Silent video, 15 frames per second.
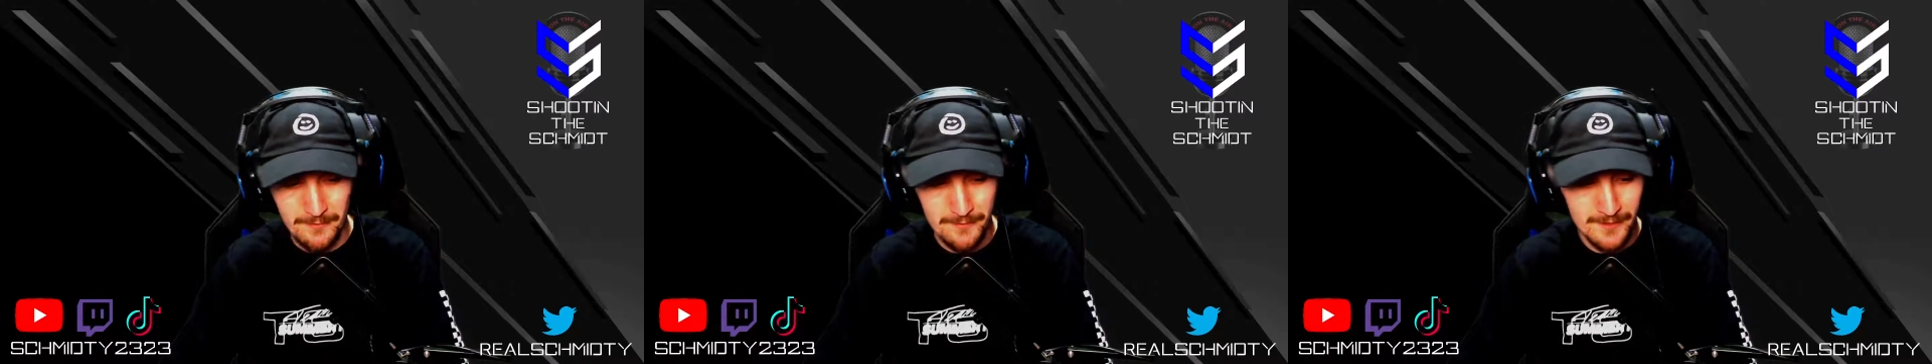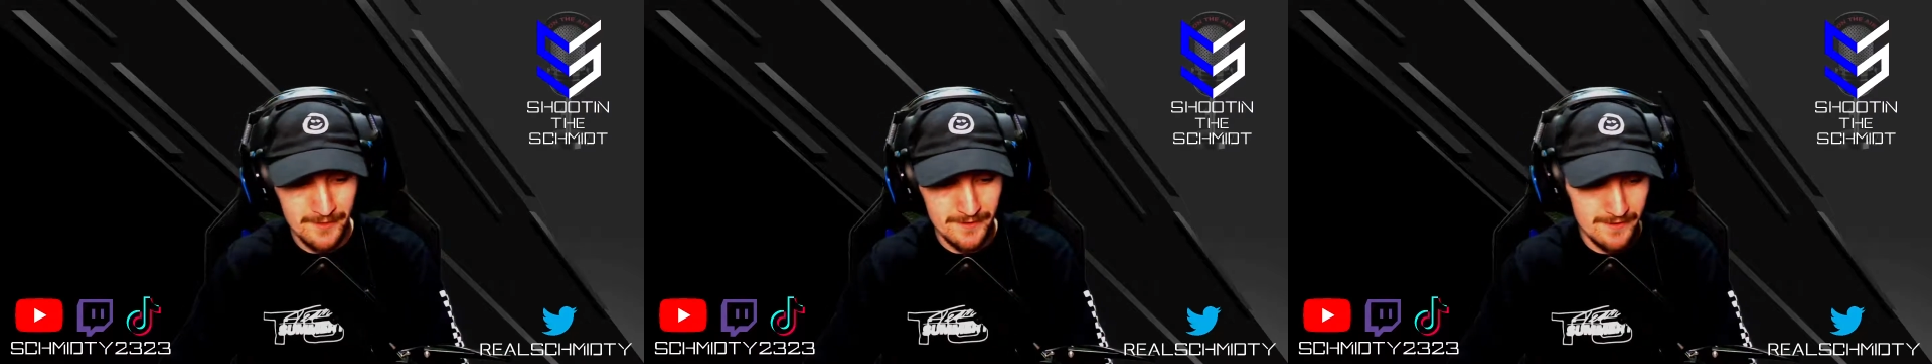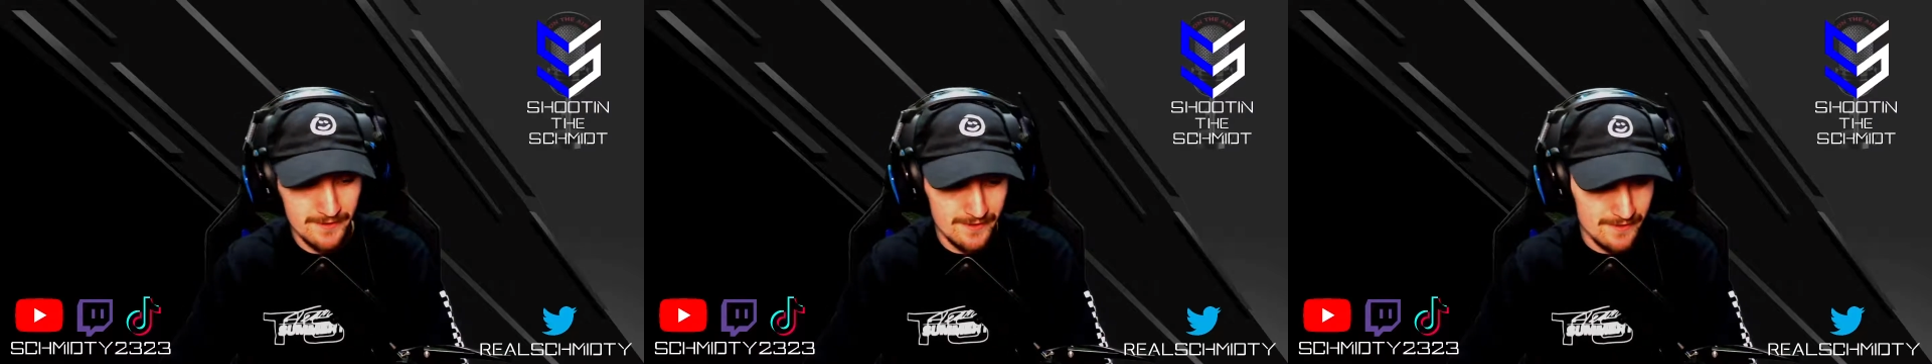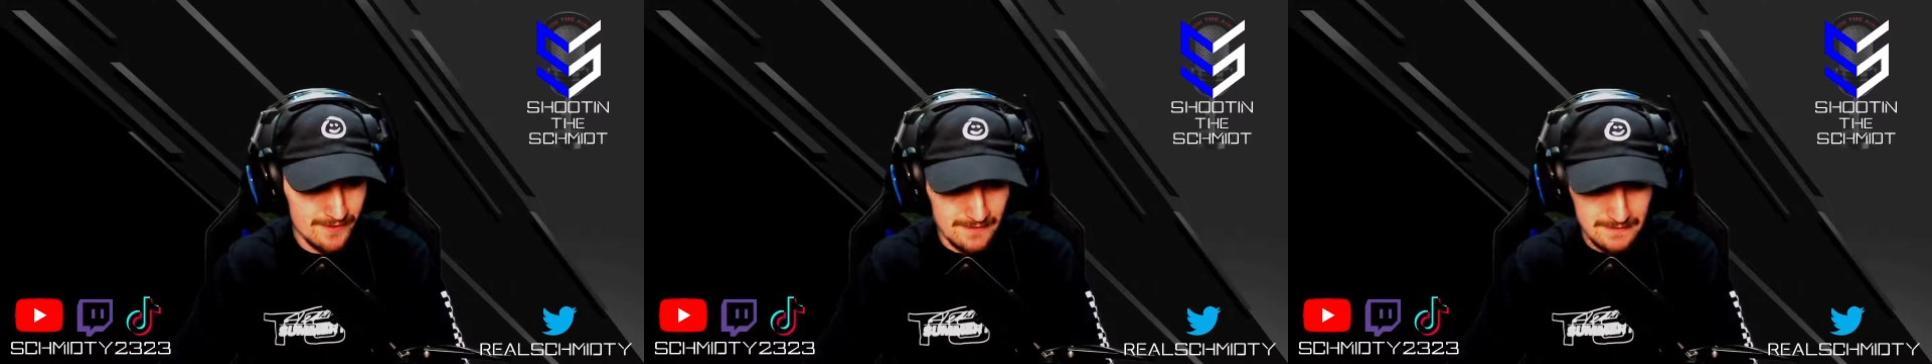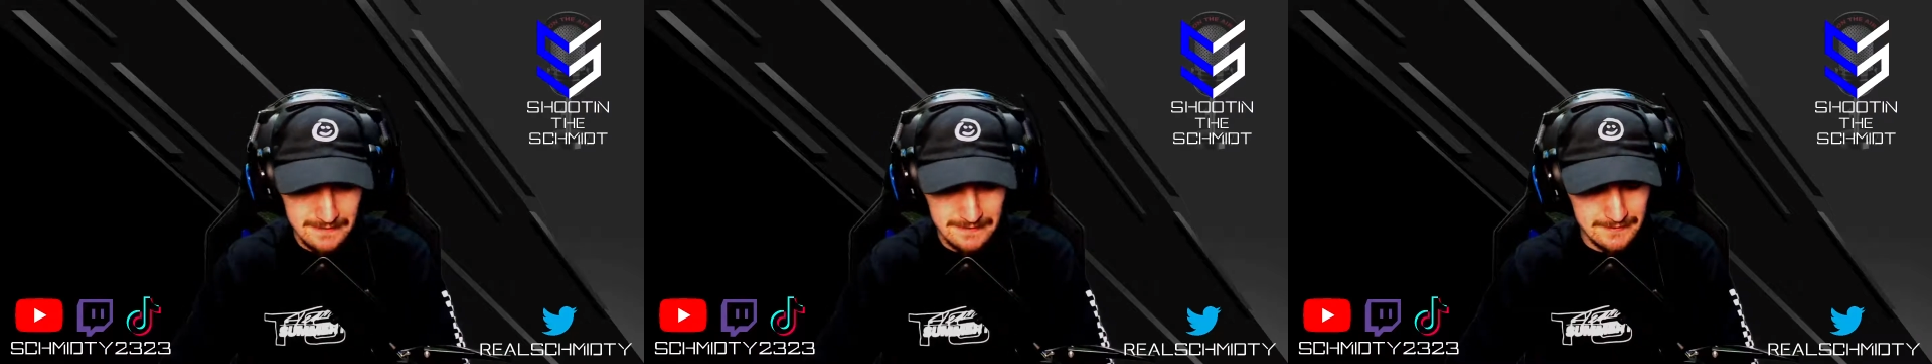but
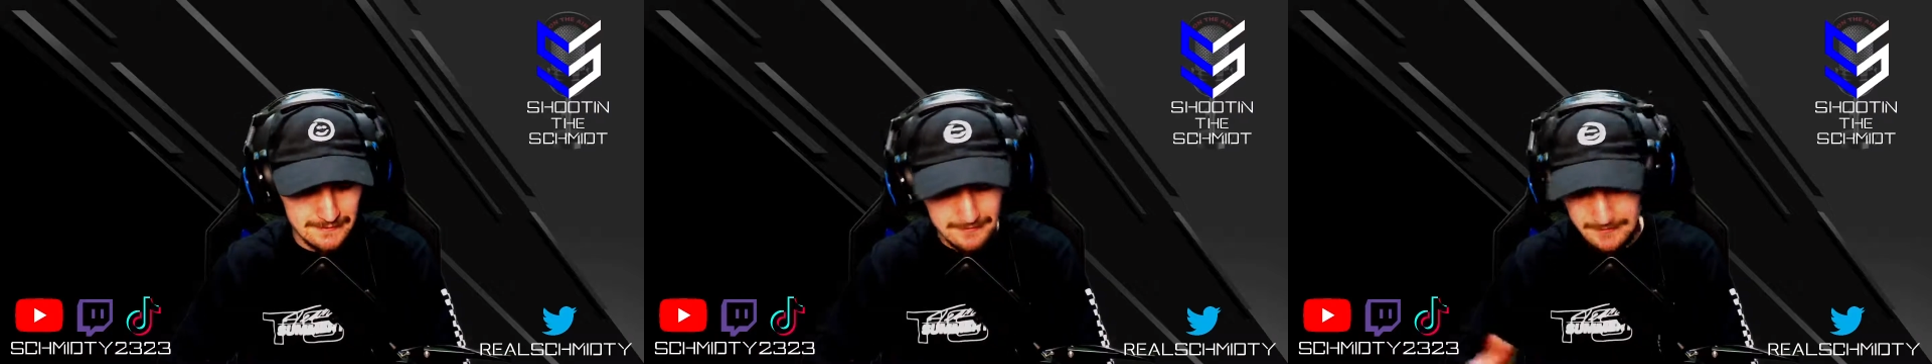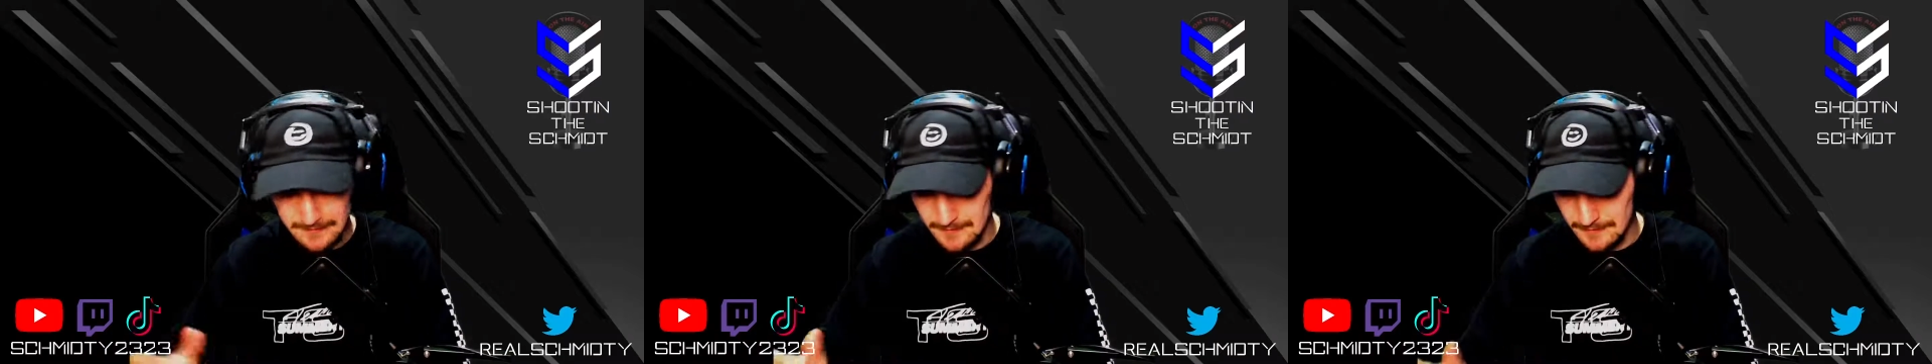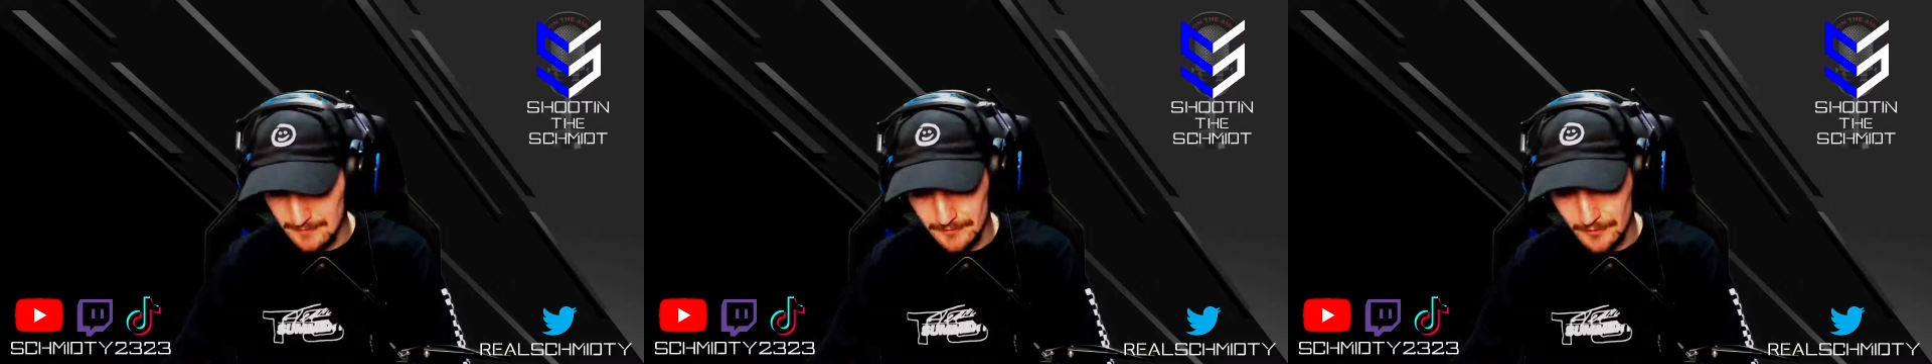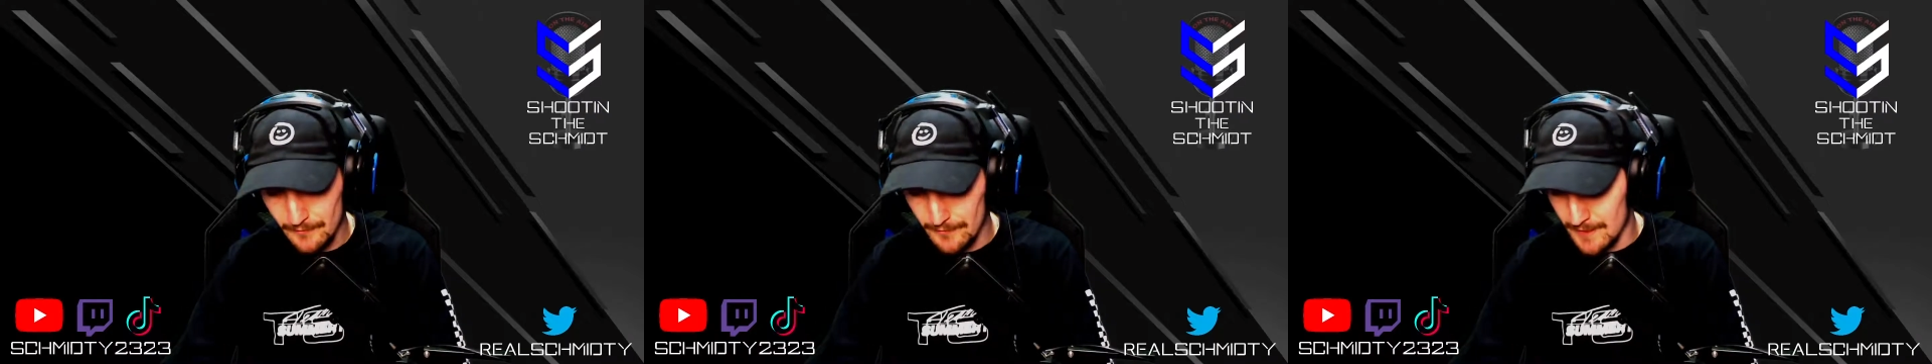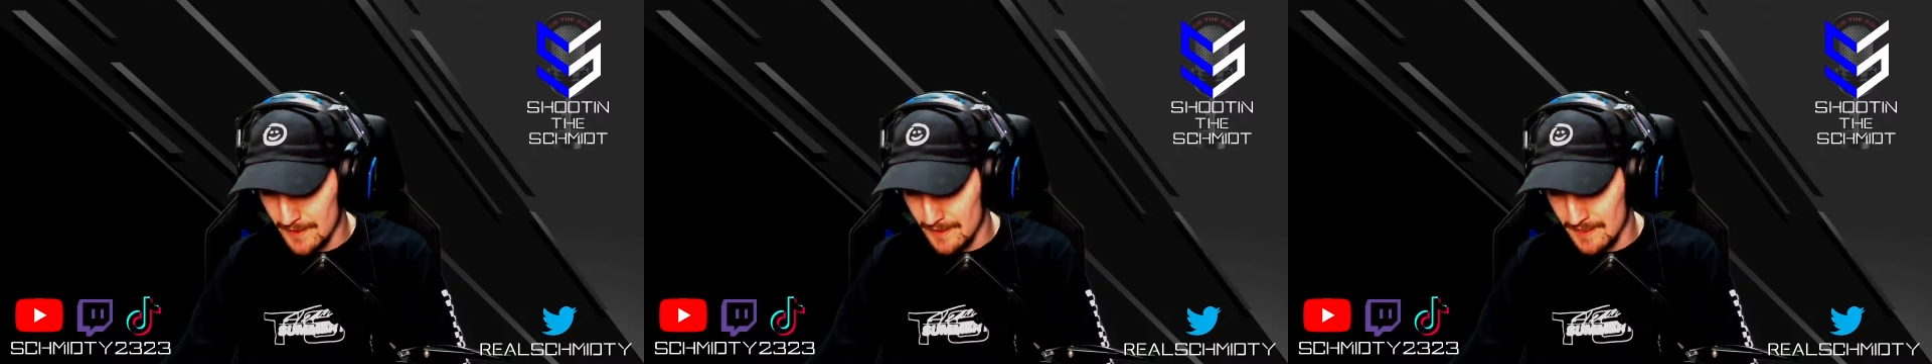
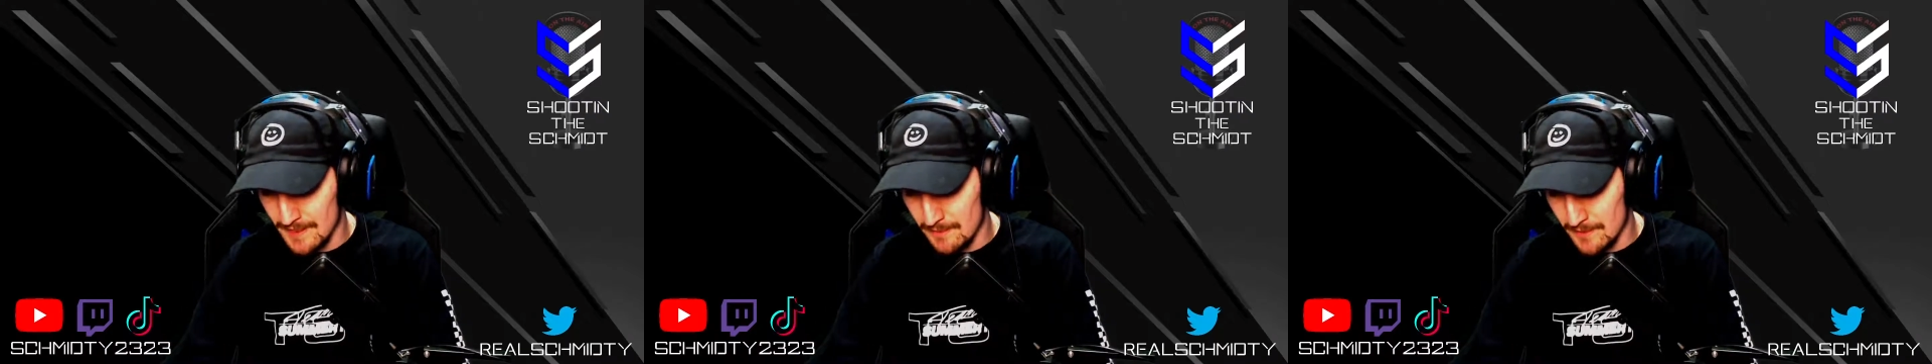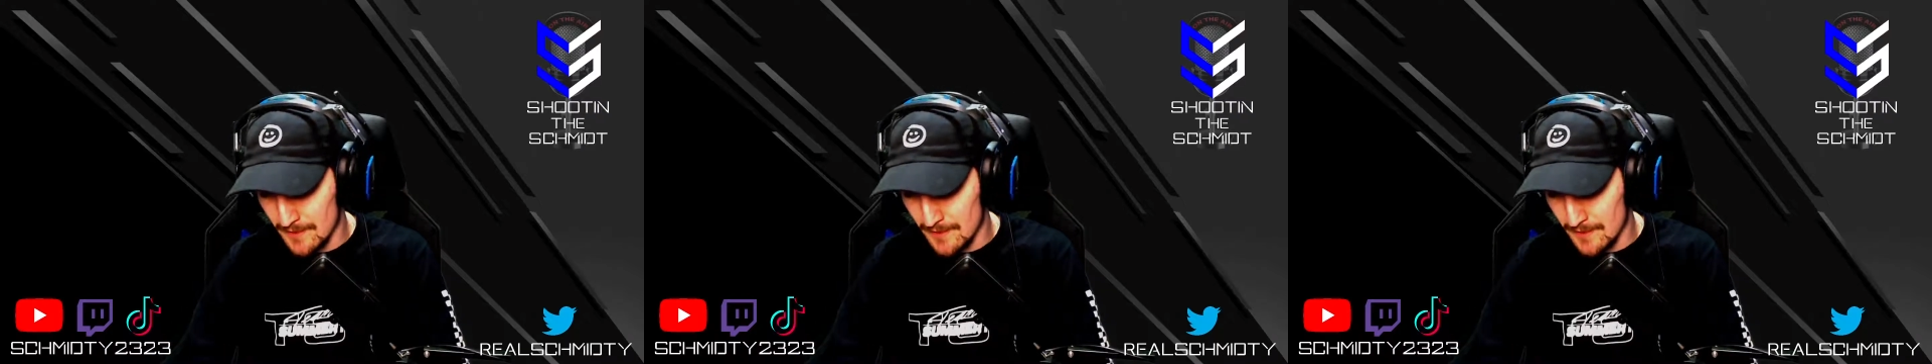hopefully they can keep it